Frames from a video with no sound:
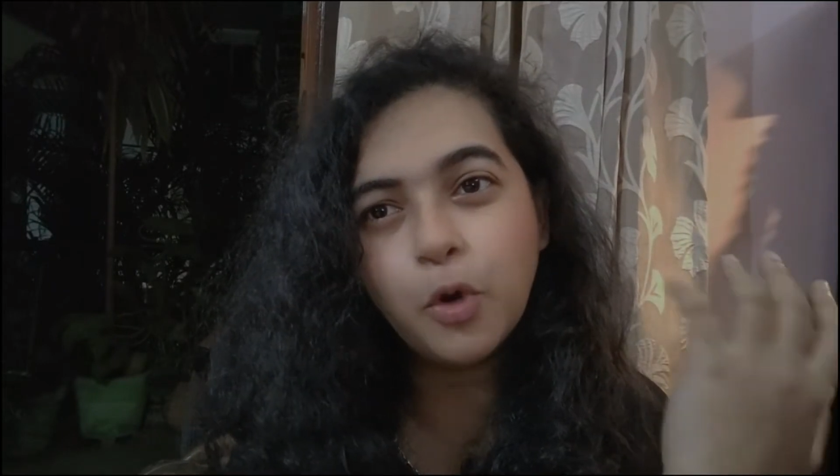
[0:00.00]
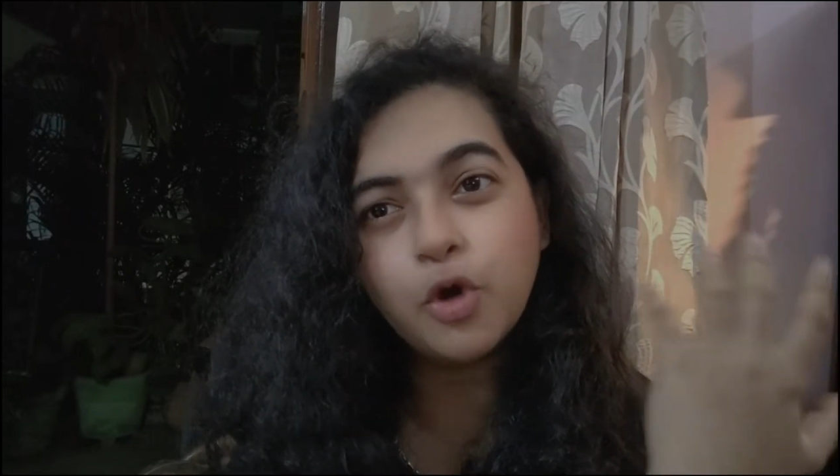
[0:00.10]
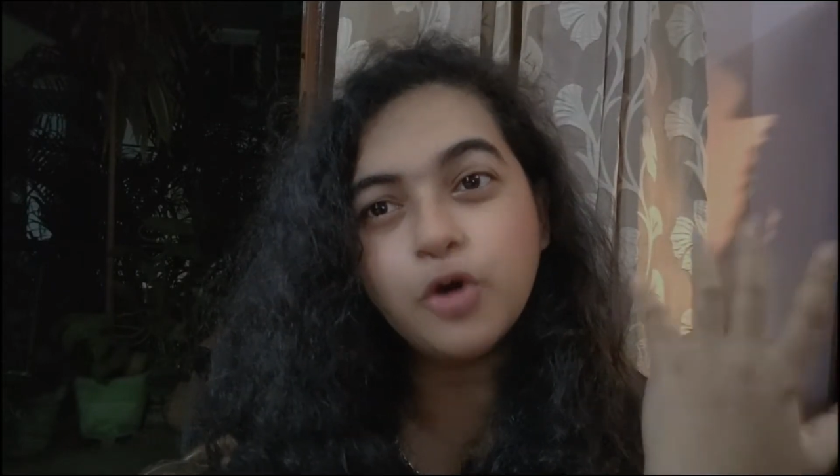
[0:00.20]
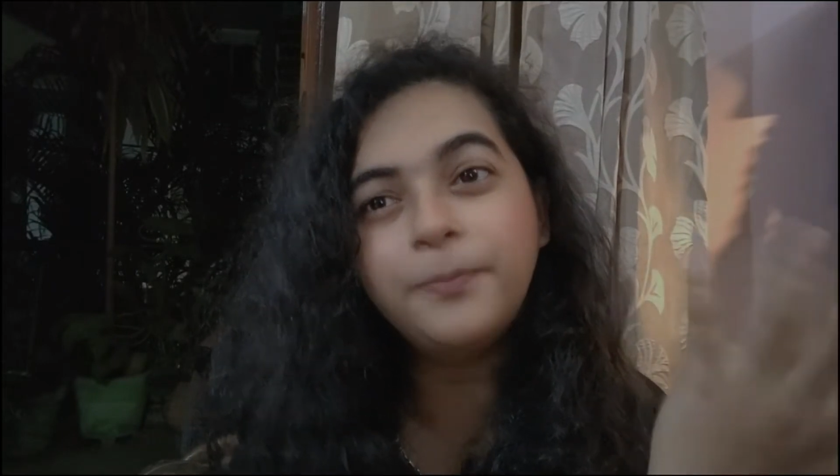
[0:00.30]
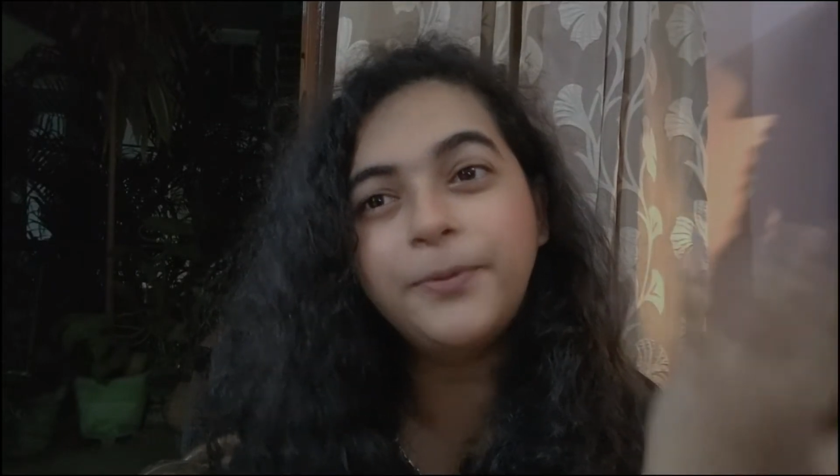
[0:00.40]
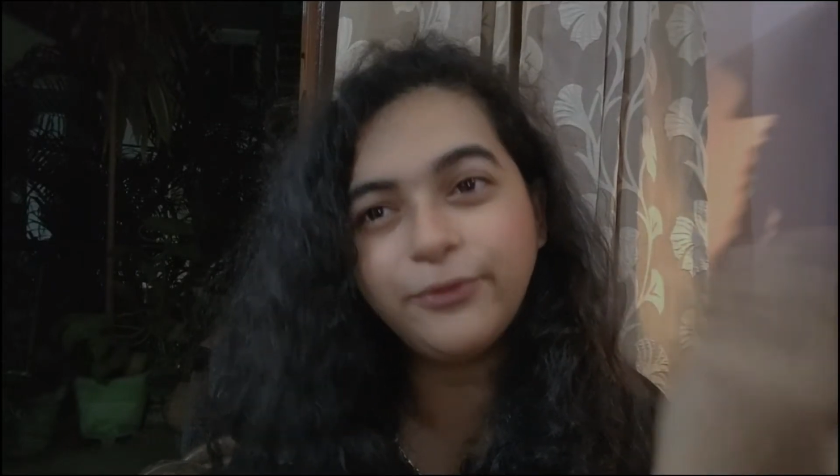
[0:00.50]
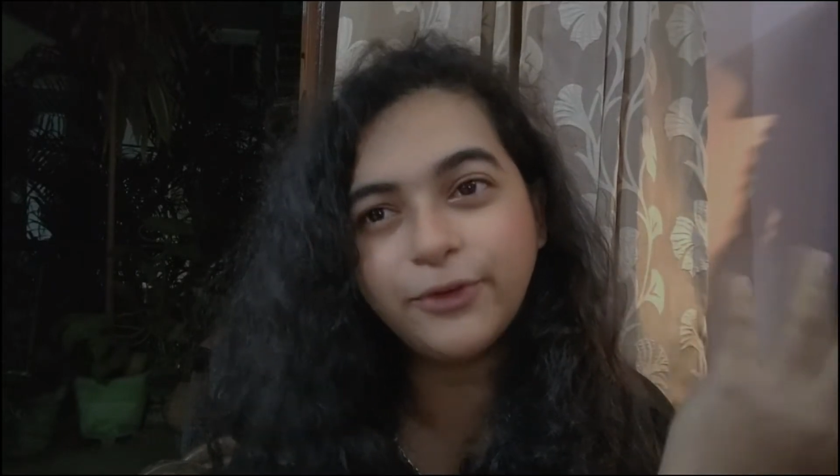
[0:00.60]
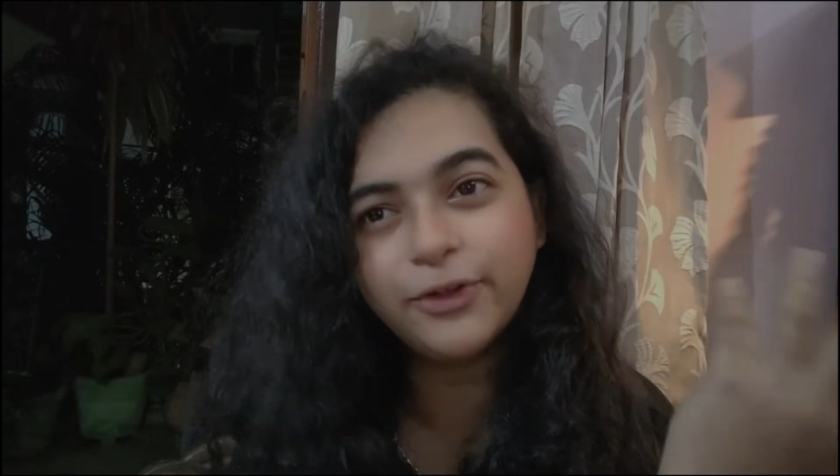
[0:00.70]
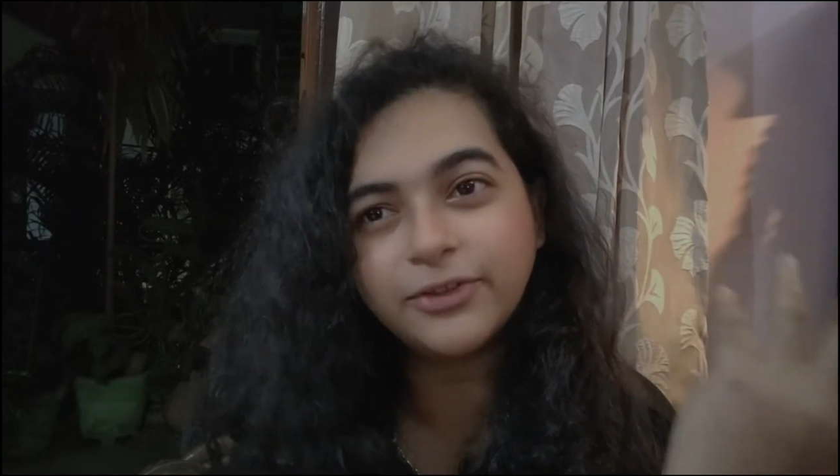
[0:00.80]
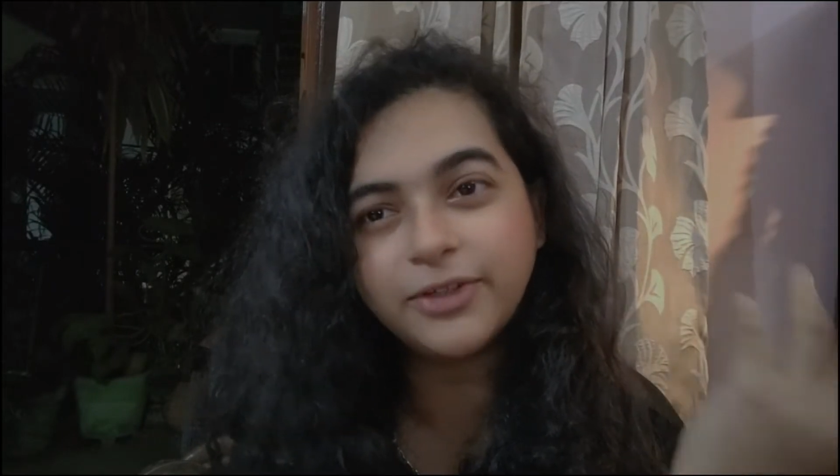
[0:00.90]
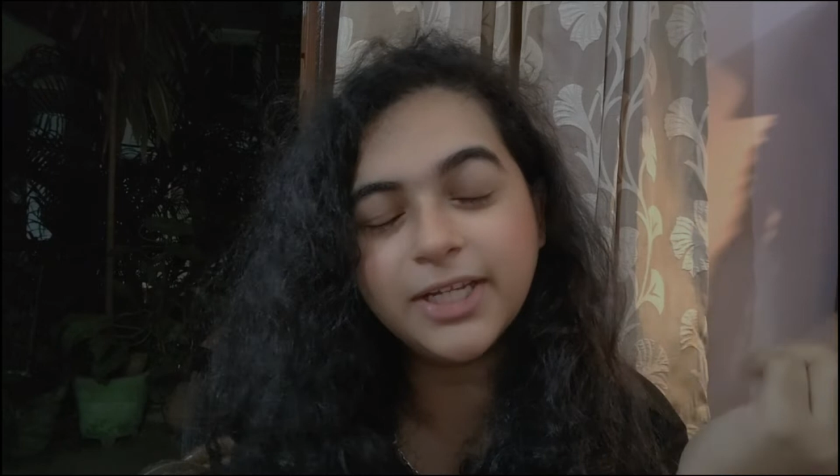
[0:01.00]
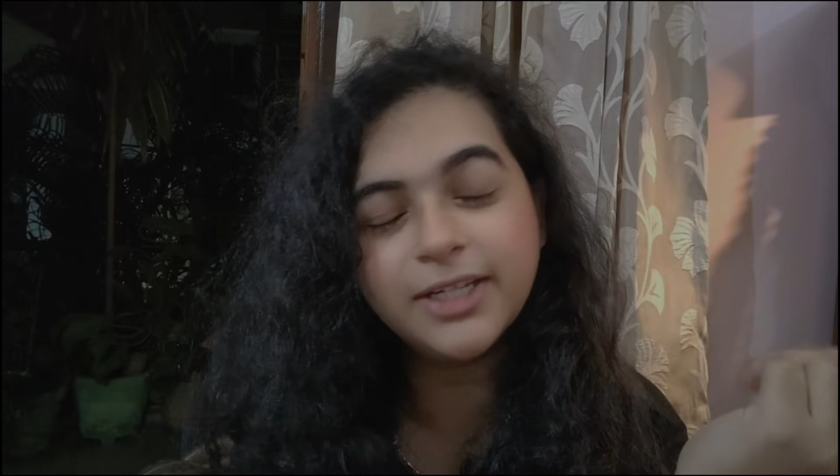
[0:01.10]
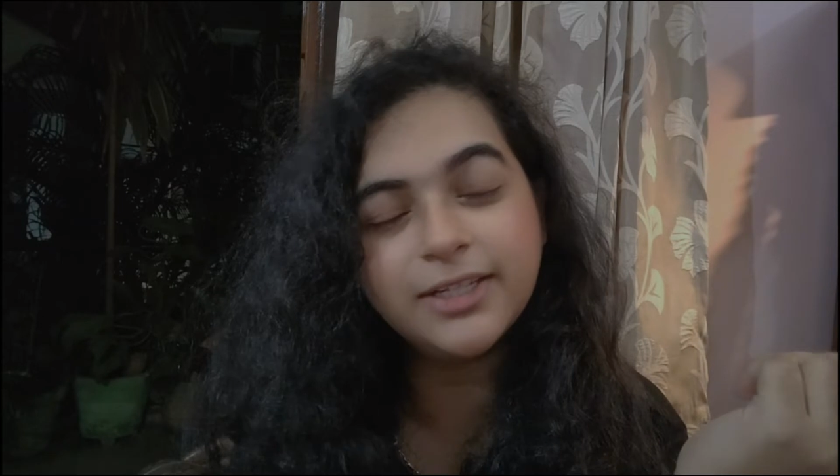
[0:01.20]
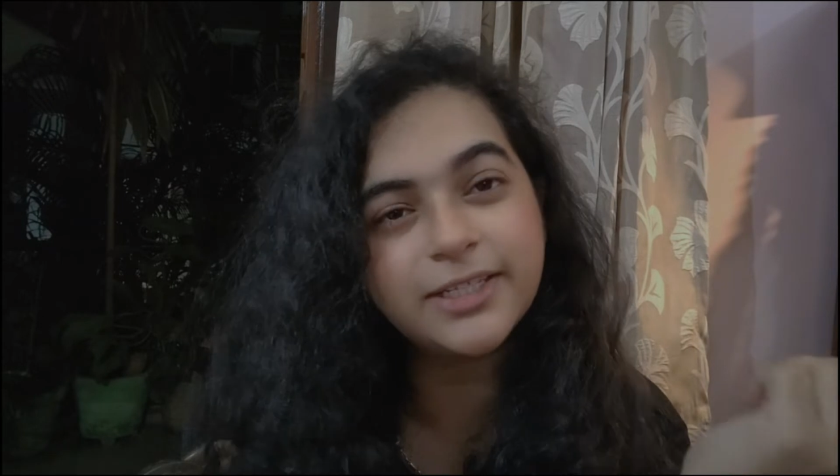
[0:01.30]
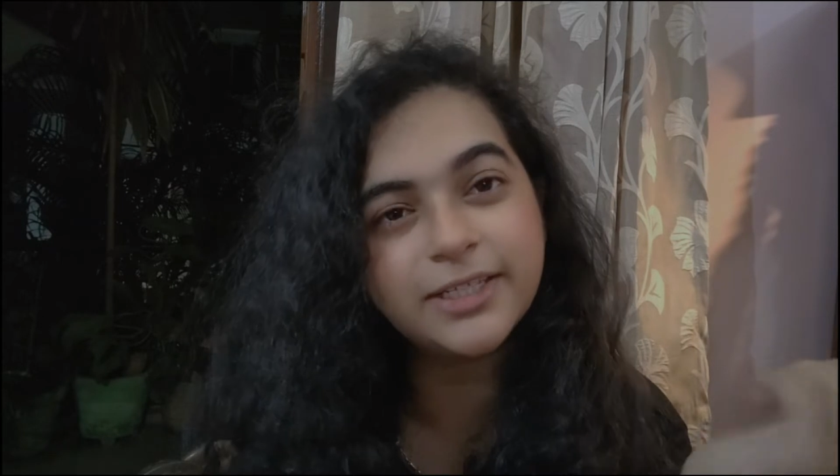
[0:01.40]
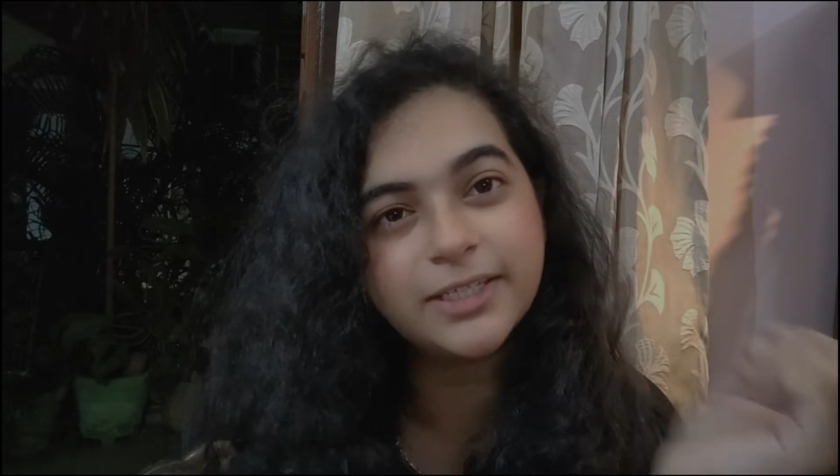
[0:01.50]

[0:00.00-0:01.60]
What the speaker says: hoped for 3 years,